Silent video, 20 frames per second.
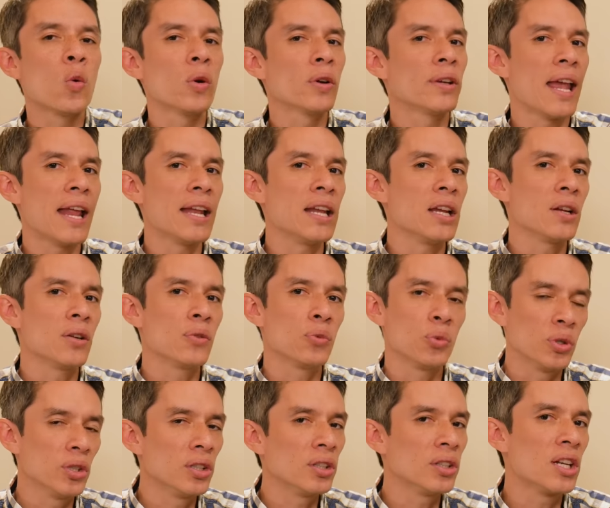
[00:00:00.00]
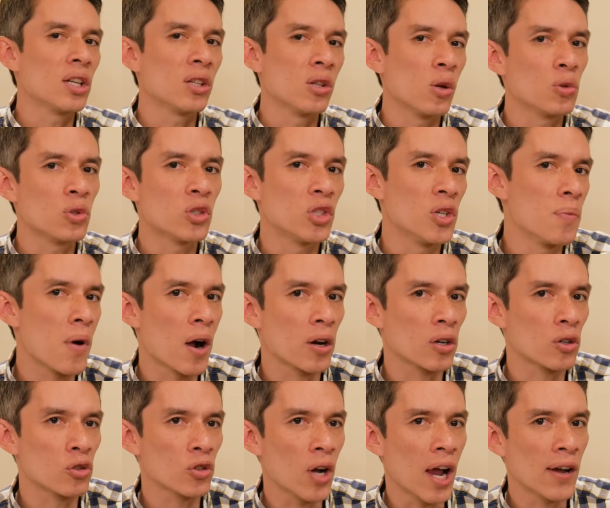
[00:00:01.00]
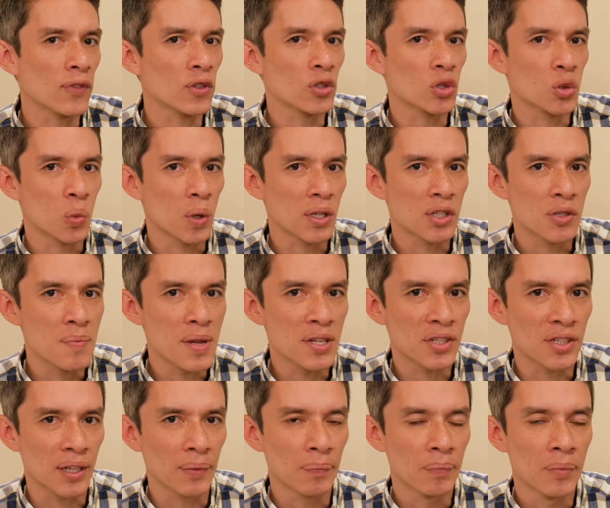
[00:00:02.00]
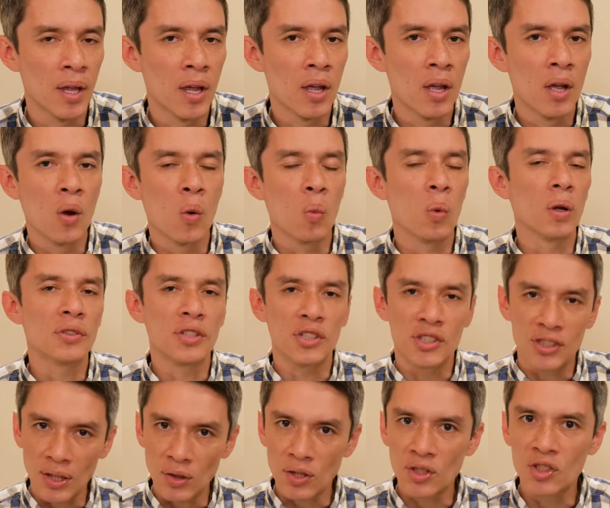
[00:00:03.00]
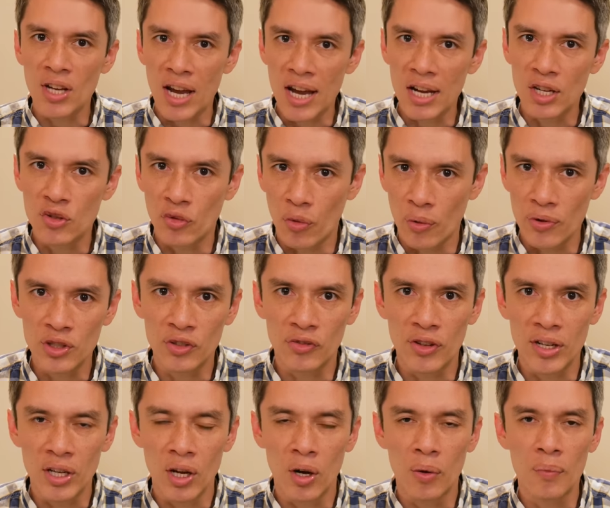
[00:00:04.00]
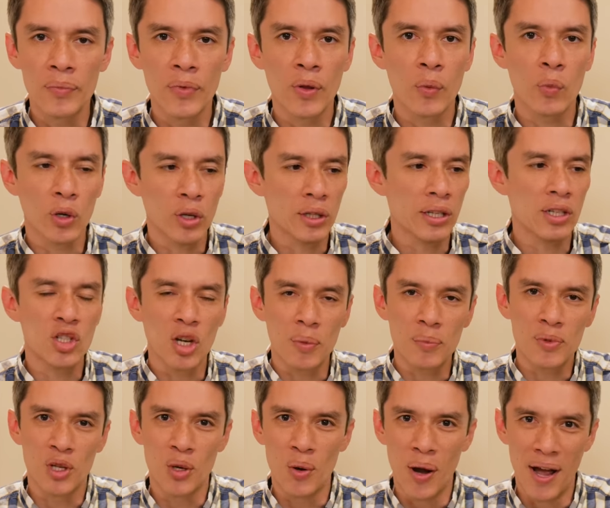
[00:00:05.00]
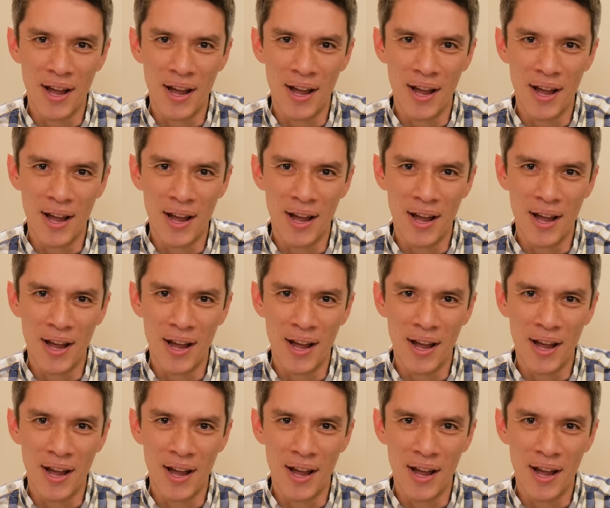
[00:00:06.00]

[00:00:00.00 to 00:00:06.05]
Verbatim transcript: we're getting really close to modern drivers. What's missing? Well, to set the stage for this video, we're going to jump to